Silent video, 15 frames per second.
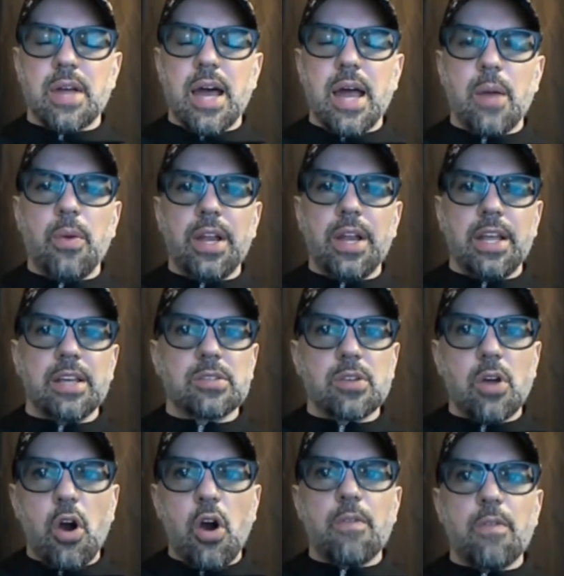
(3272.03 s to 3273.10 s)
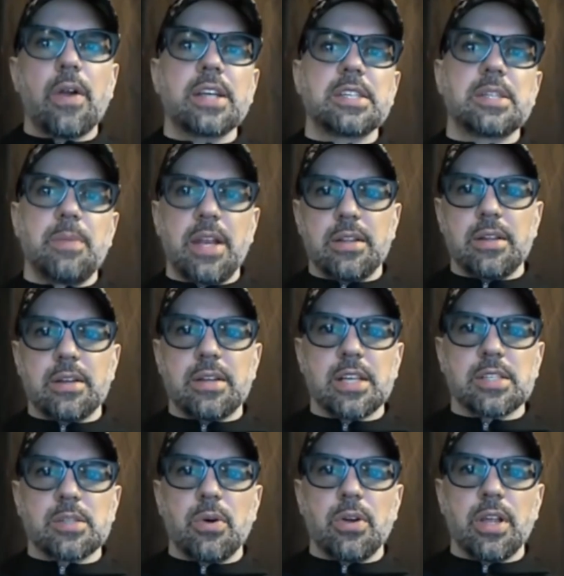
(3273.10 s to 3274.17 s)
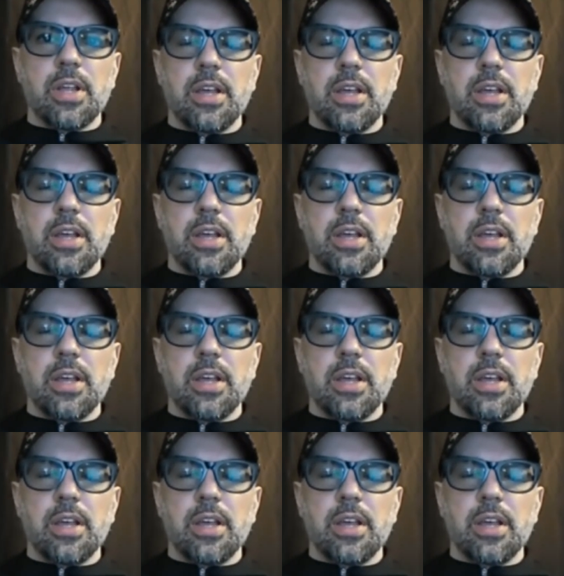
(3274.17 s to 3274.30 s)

eyewitness overestimated their testimony.